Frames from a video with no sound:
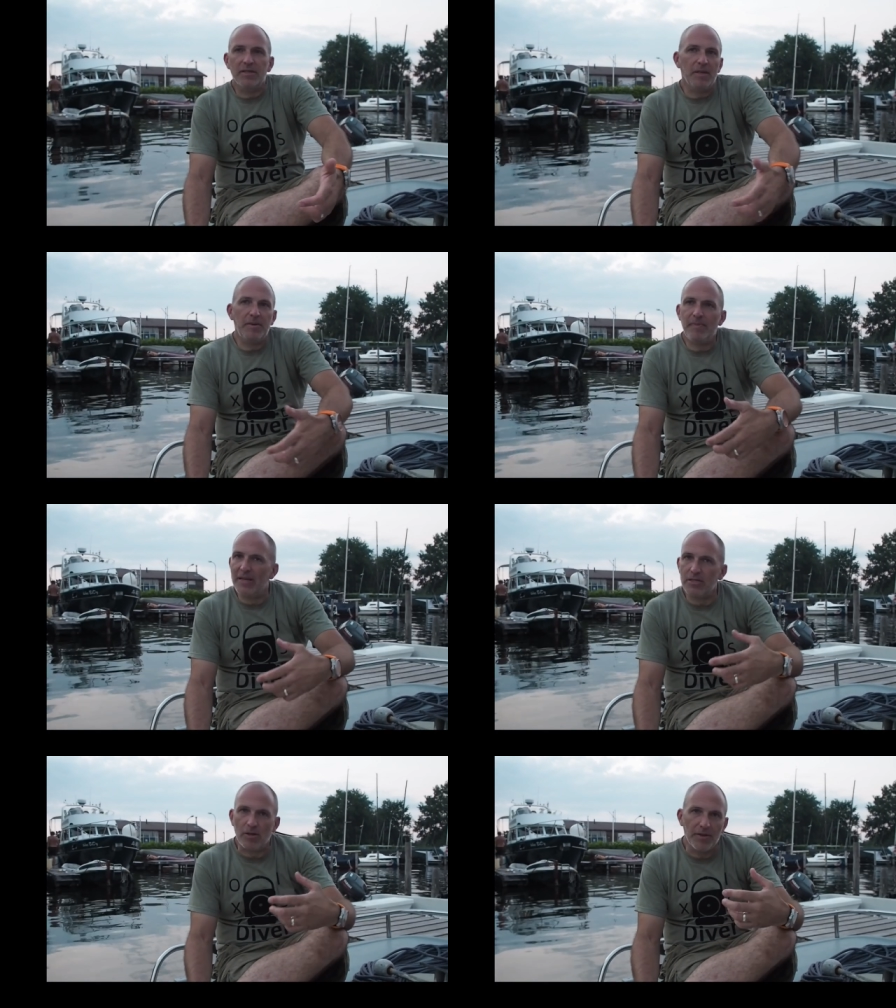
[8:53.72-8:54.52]
It
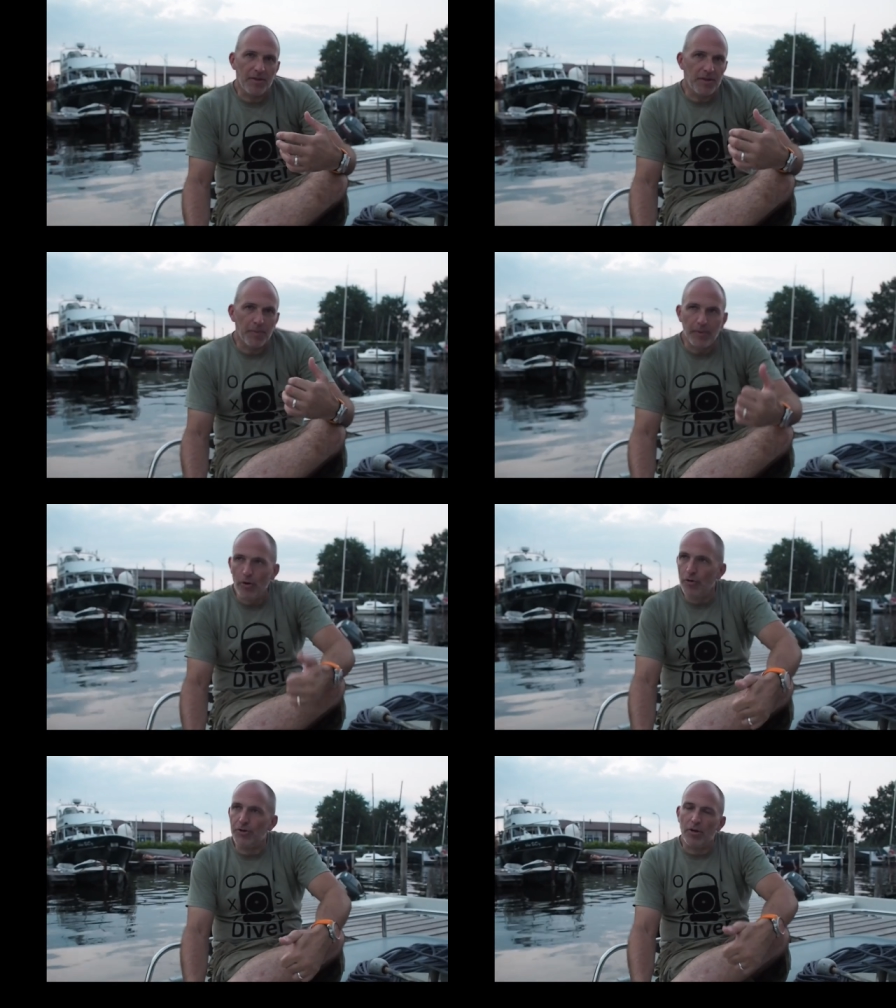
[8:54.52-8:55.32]
depends on the
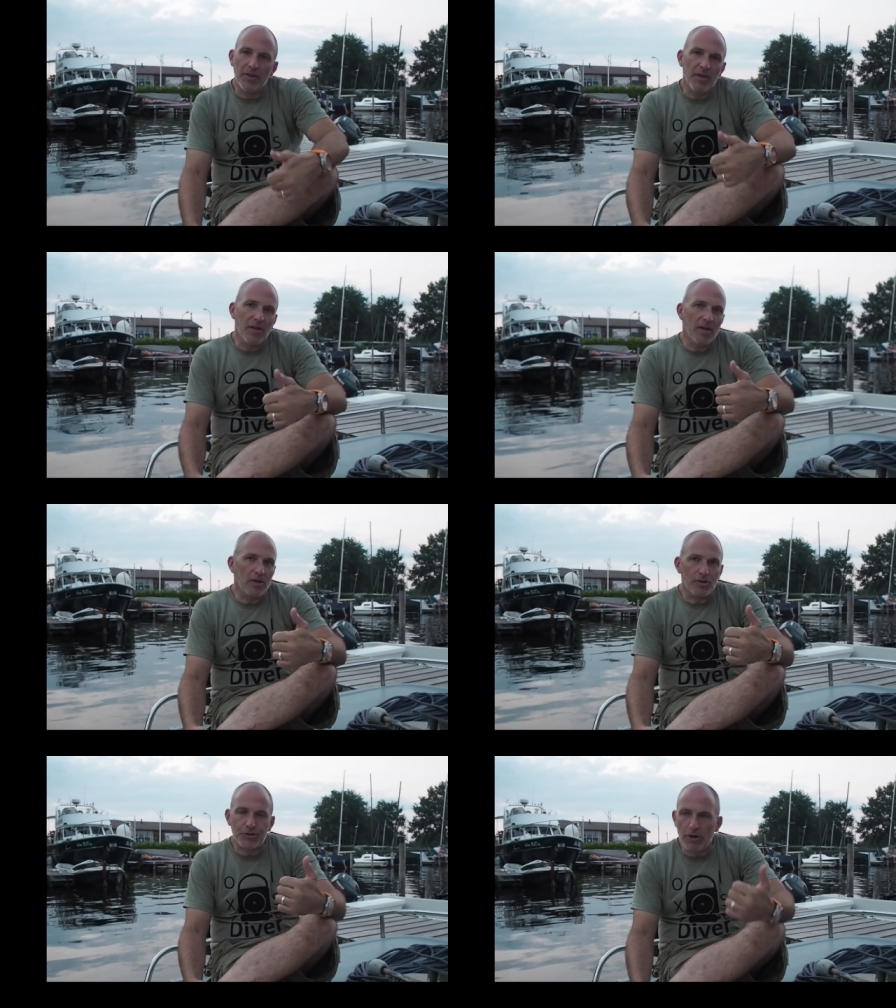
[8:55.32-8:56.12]
boat, on the
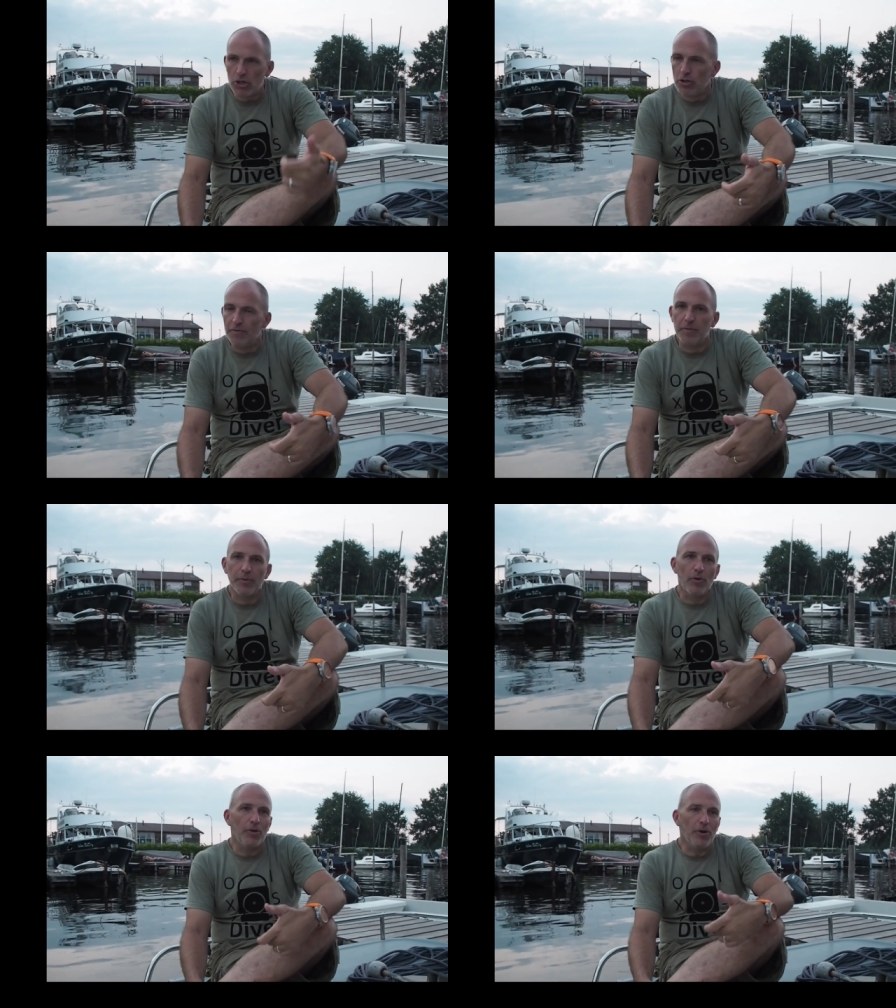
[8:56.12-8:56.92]
construction of the
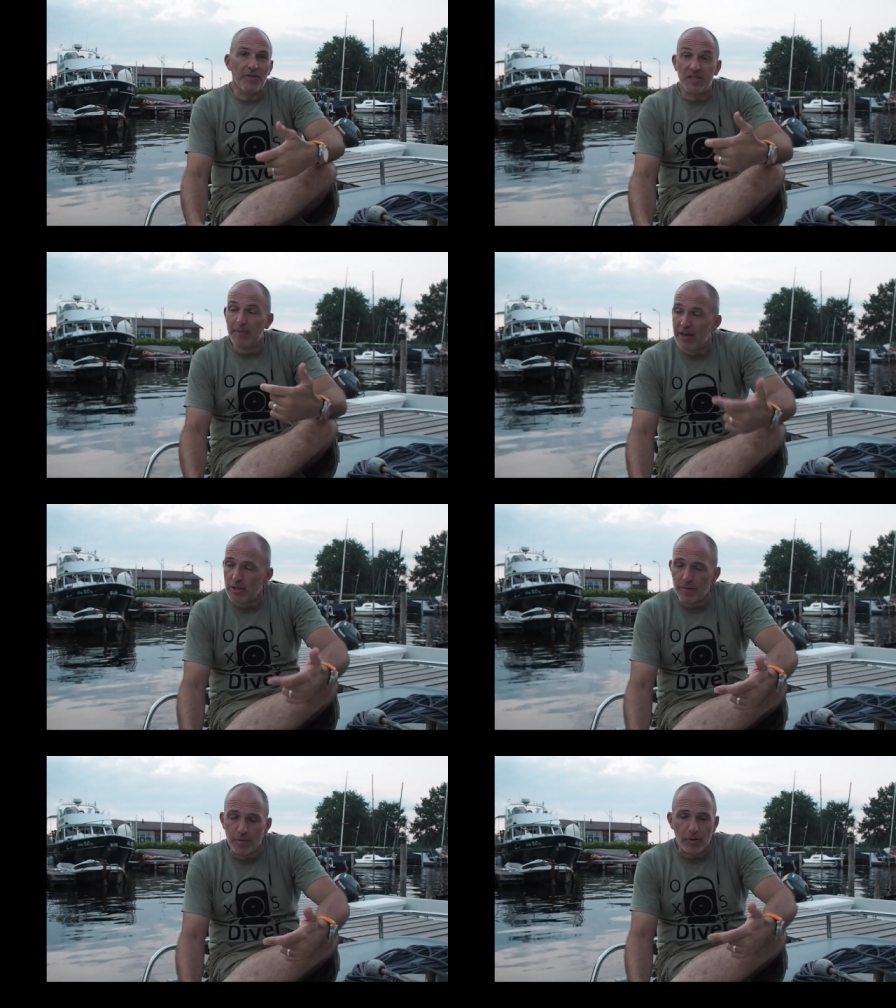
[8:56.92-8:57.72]
boat, on the space
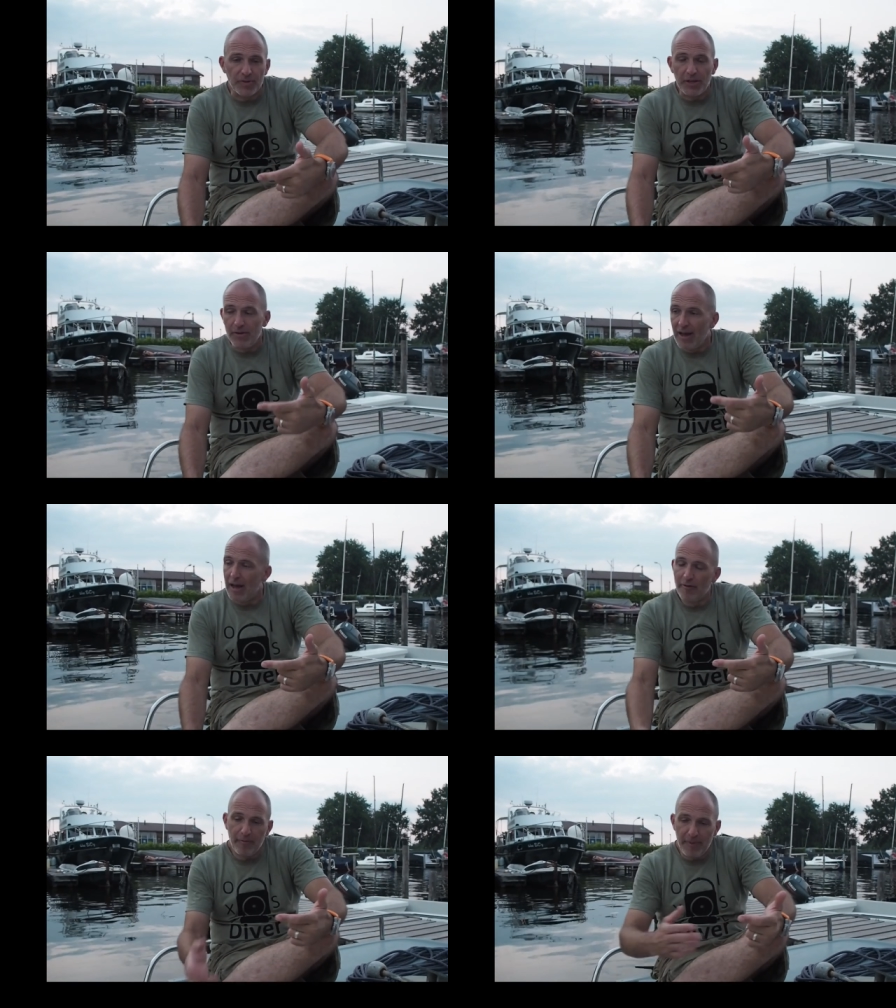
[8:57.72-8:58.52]
of the boat that you
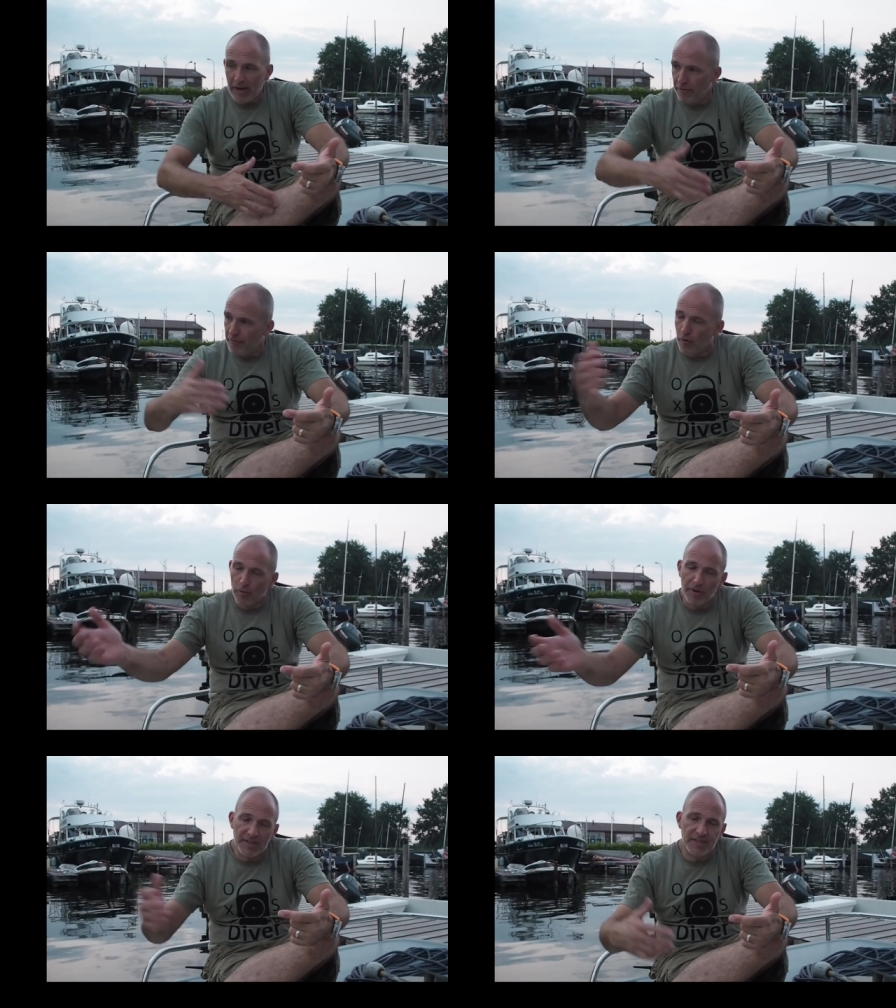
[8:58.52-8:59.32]
have, back,
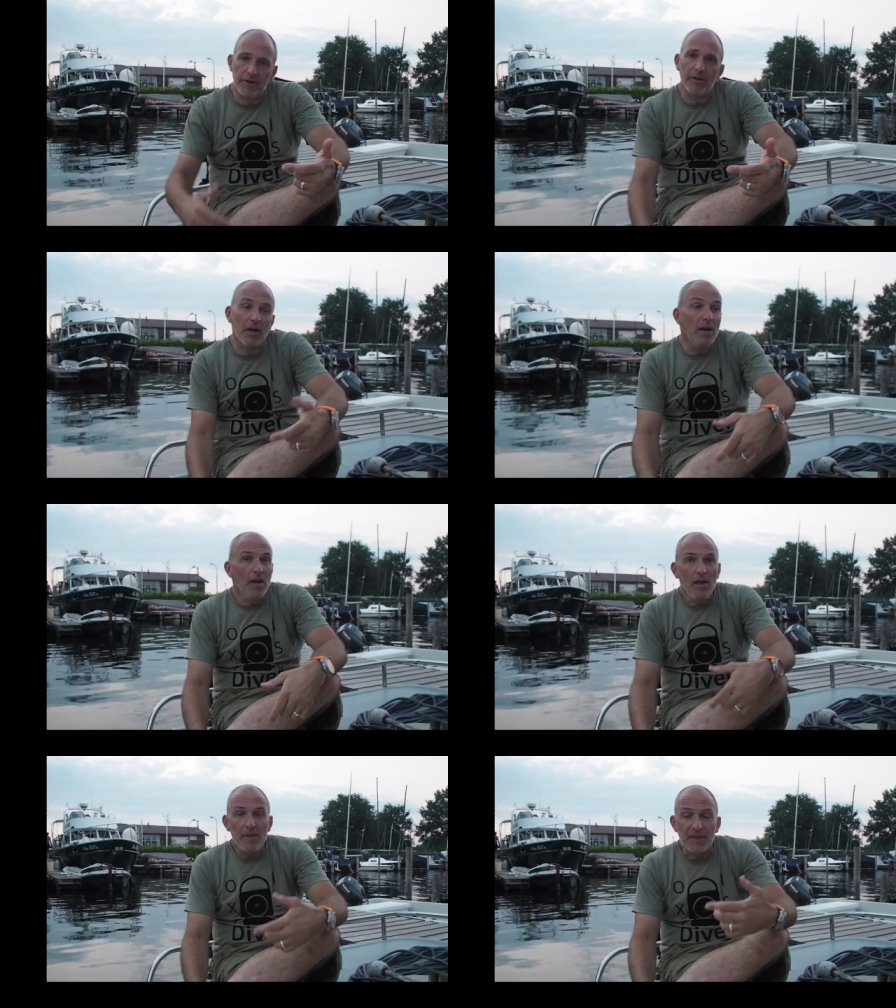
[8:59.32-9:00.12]
forward, etc.
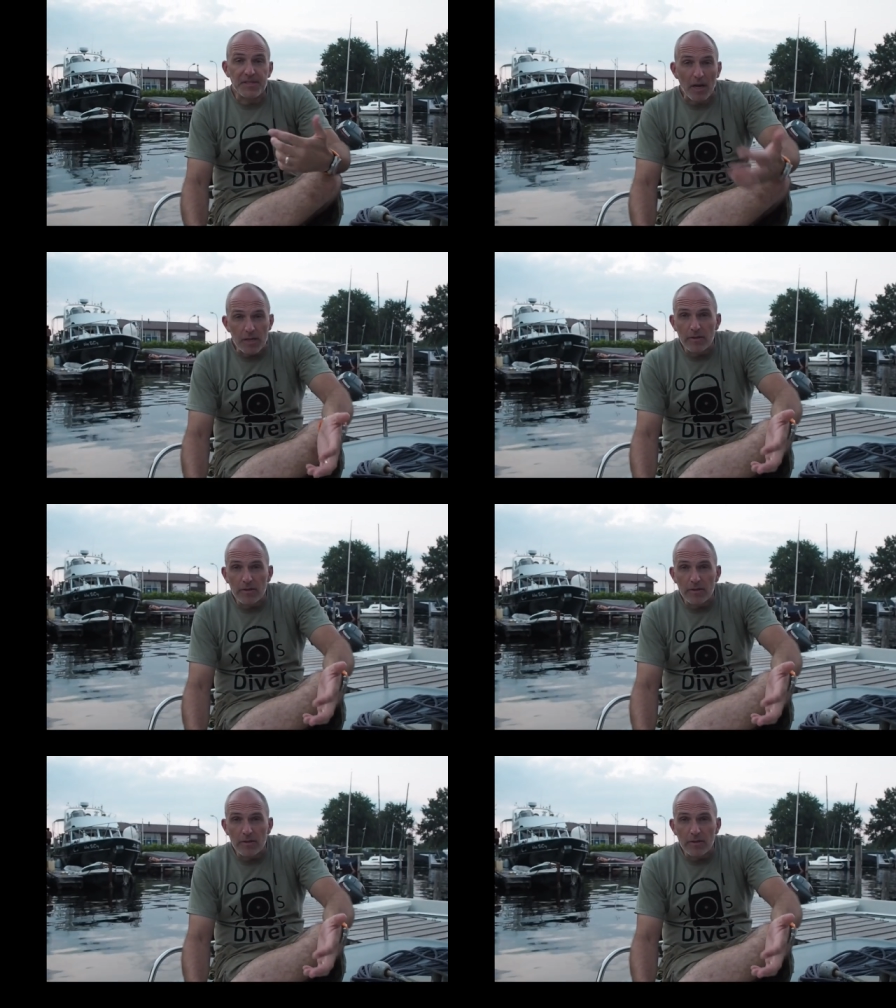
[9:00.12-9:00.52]
The size